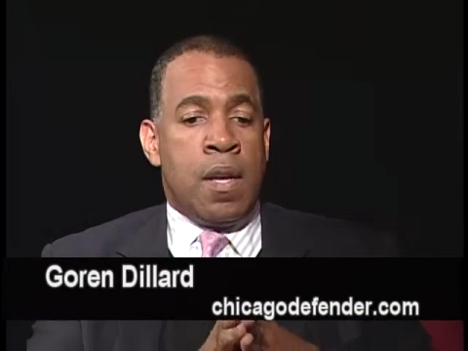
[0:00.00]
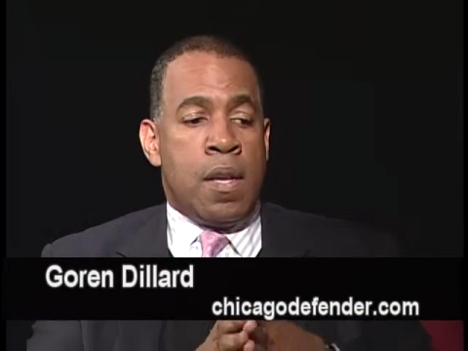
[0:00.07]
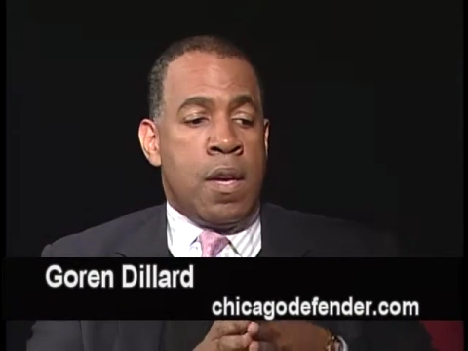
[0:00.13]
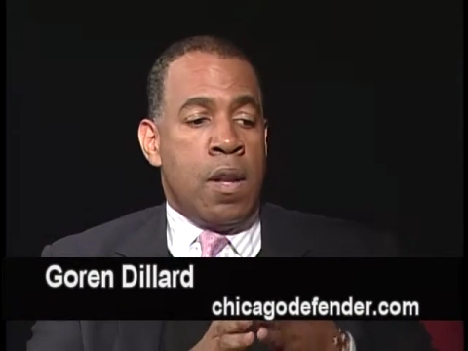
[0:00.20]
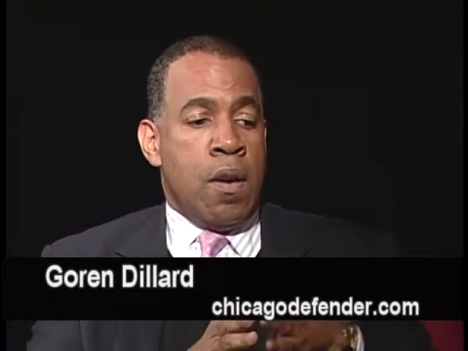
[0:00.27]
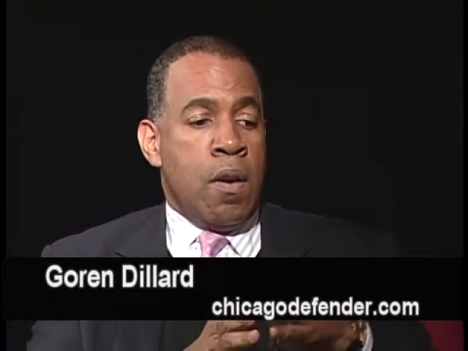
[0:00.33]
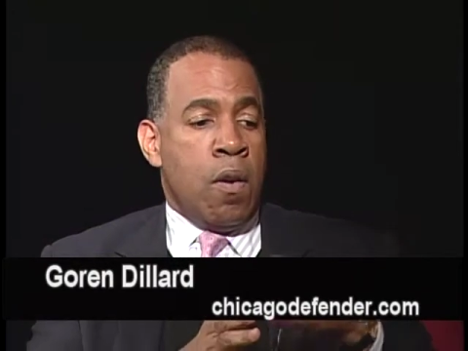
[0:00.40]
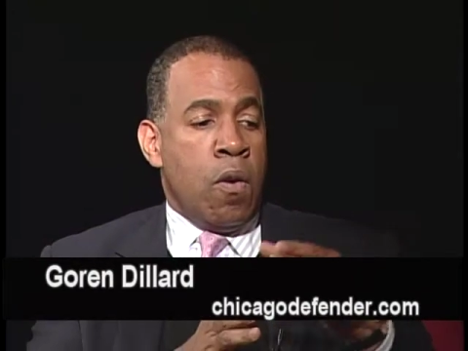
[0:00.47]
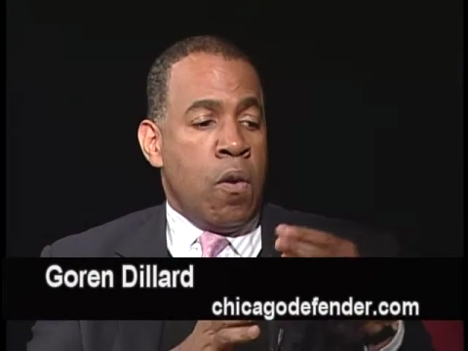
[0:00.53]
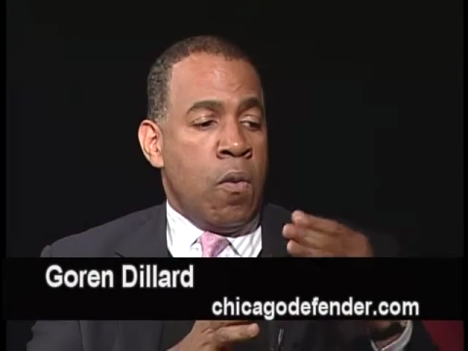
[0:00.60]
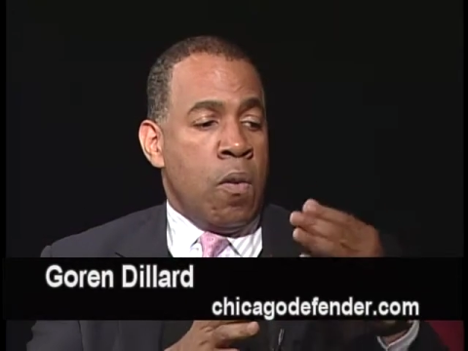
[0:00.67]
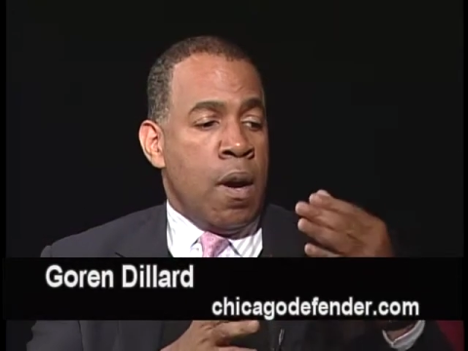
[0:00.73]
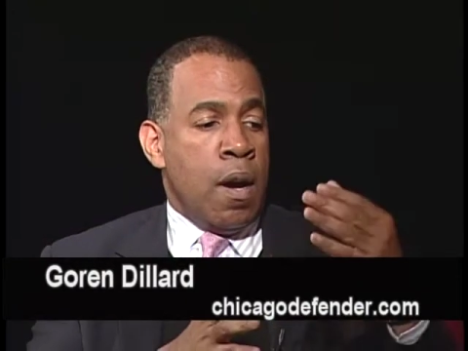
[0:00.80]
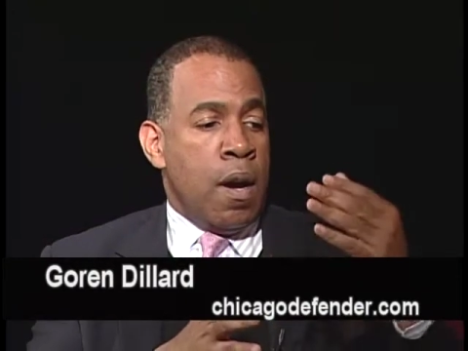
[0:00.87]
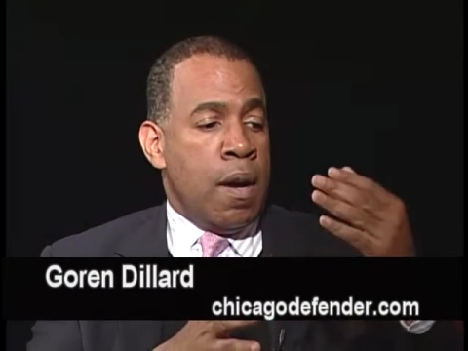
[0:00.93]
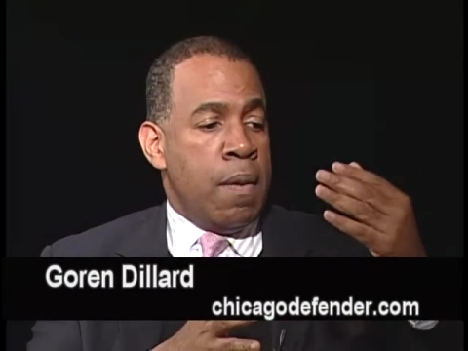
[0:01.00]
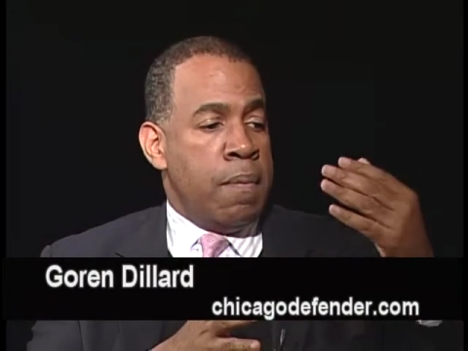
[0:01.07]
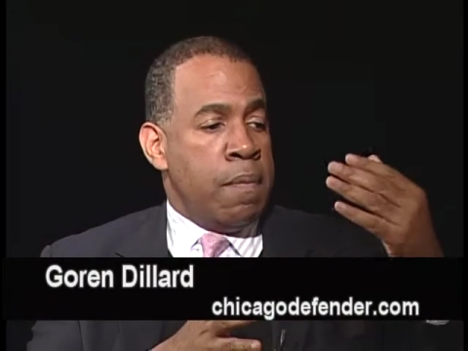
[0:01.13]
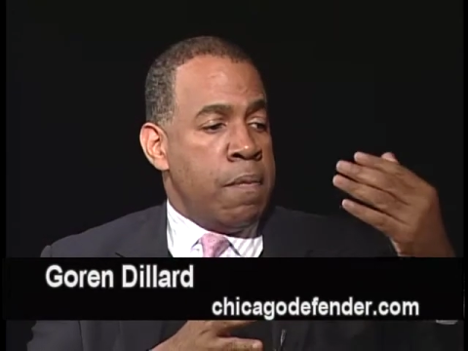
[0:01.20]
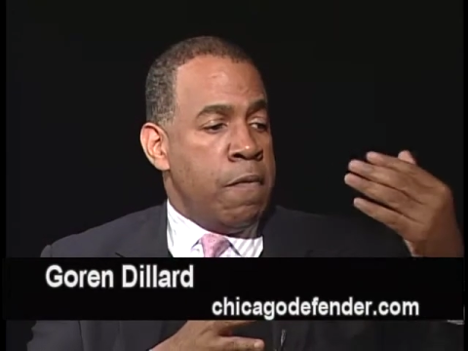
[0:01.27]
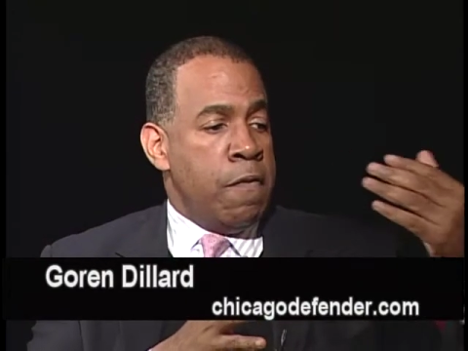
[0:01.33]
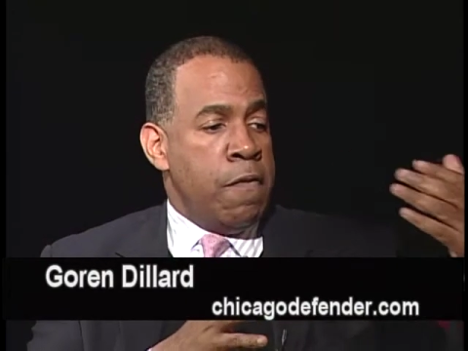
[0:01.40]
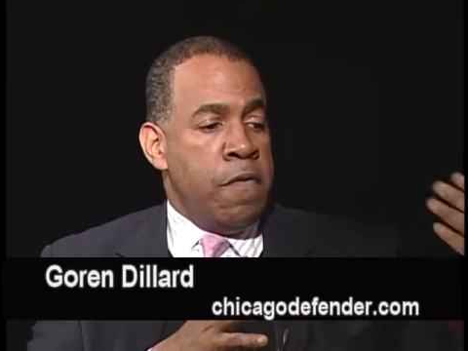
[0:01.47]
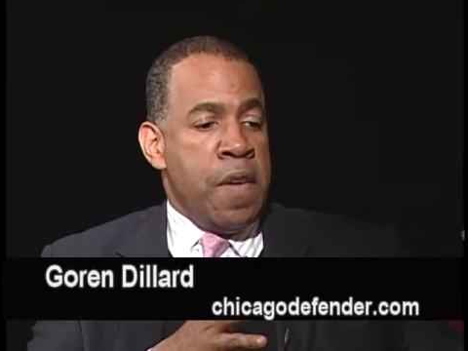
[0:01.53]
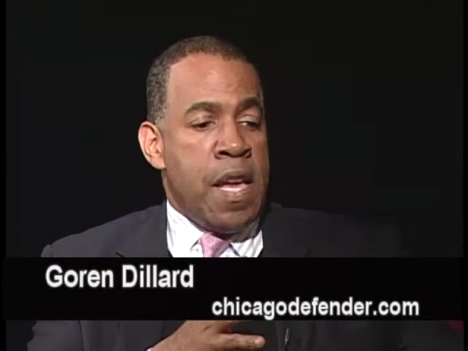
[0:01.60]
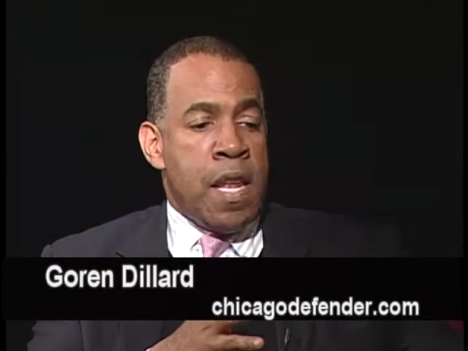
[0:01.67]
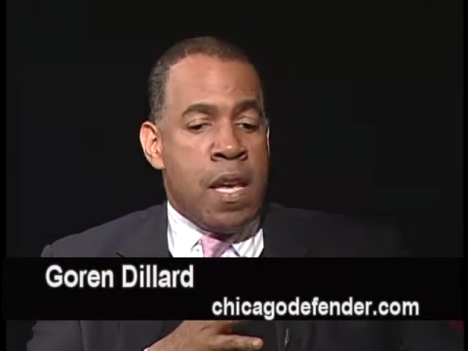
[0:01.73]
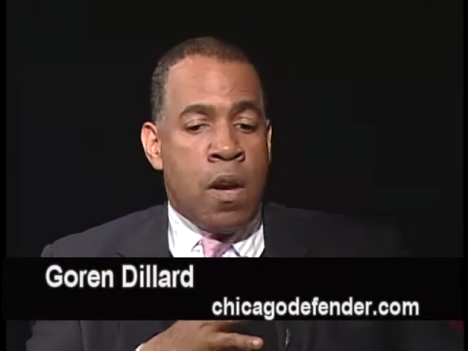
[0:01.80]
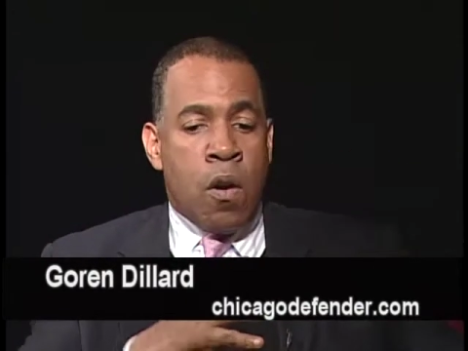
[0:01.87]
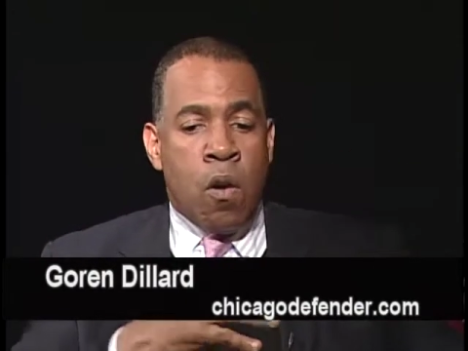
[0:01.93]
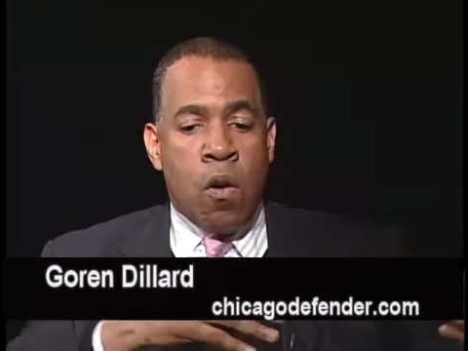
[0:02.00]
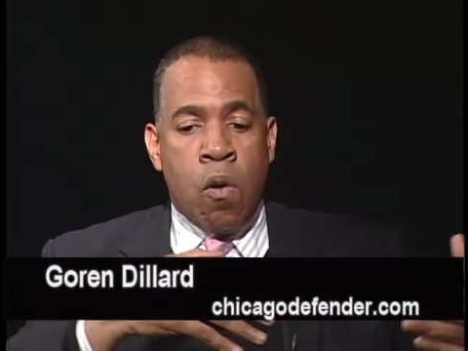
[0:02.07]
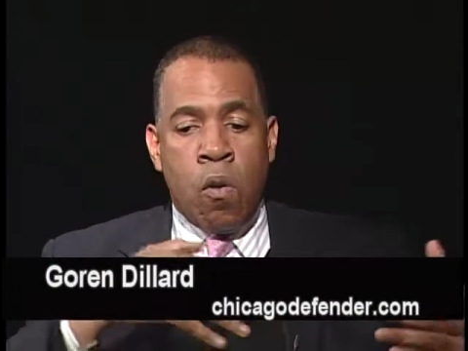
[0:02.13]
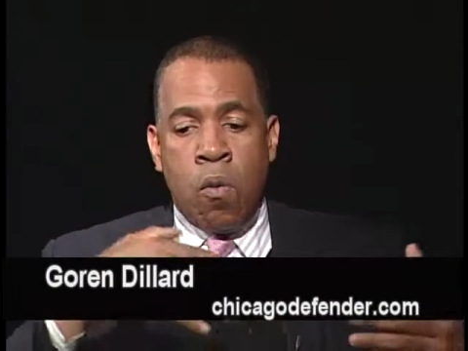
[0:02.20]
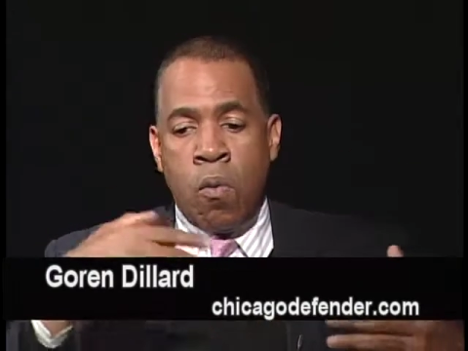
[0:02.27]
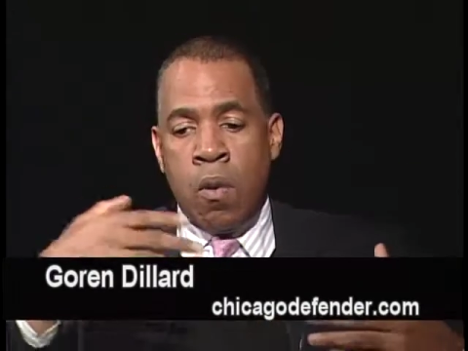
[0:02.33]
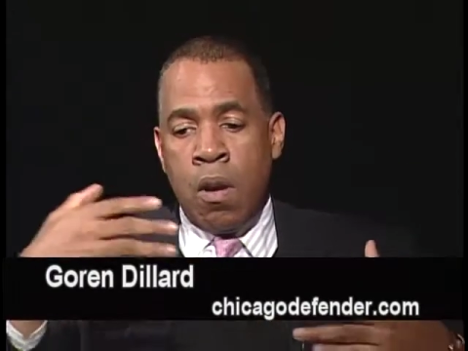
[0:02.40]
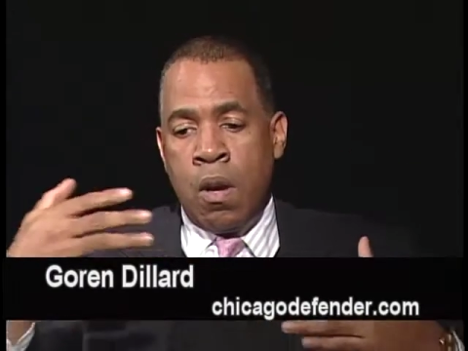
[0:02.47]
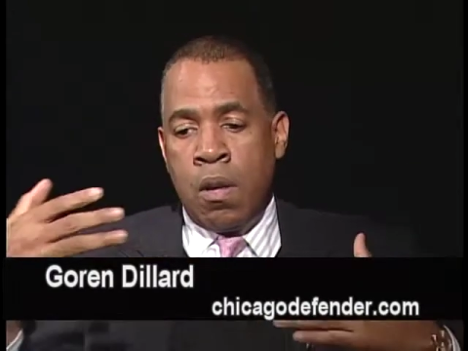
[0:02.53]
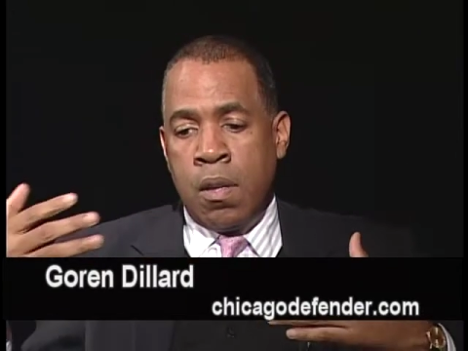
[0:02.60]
you know, um, video,